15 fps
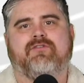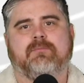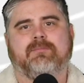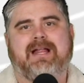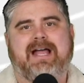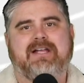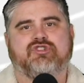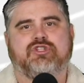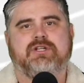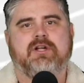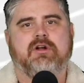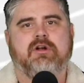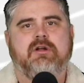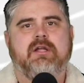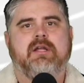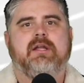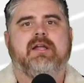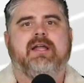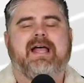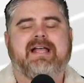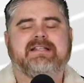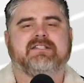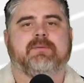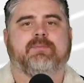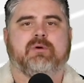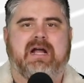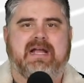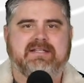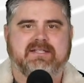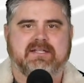from last year as the
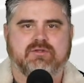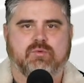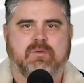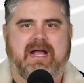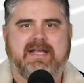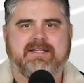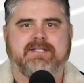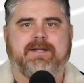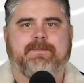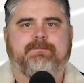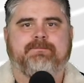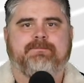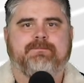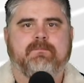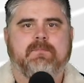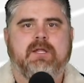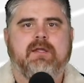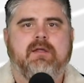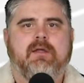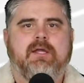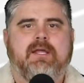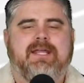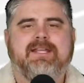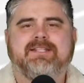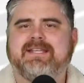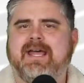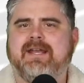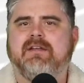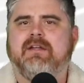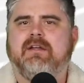price is rising. He
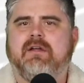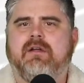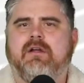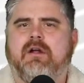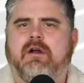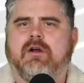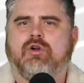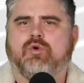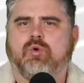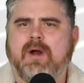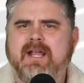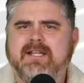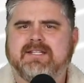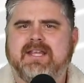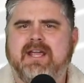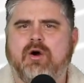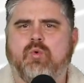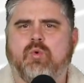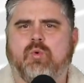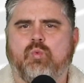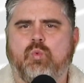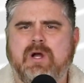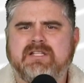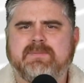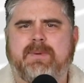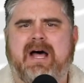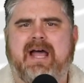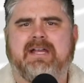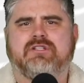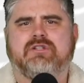said, Grayscale was
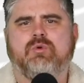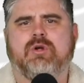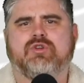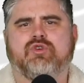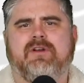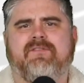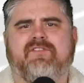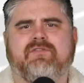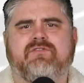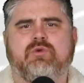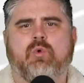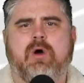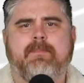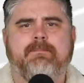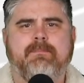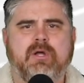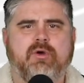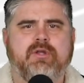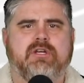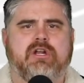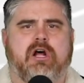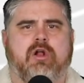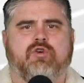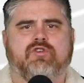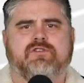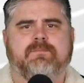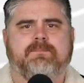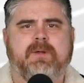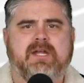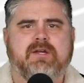buying $251 million of
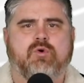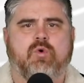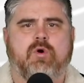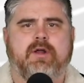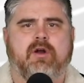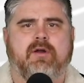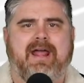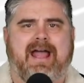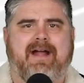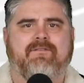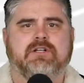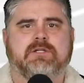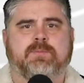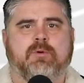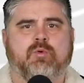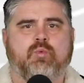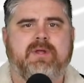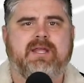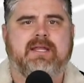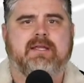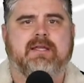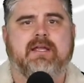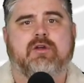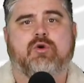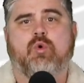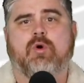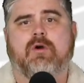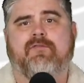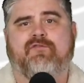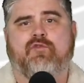Bitcoin on average per week in
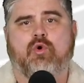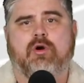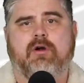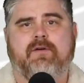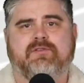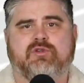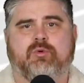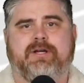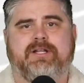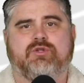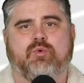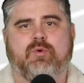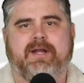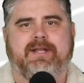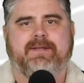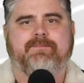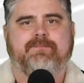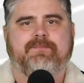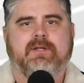quarter four of 2020.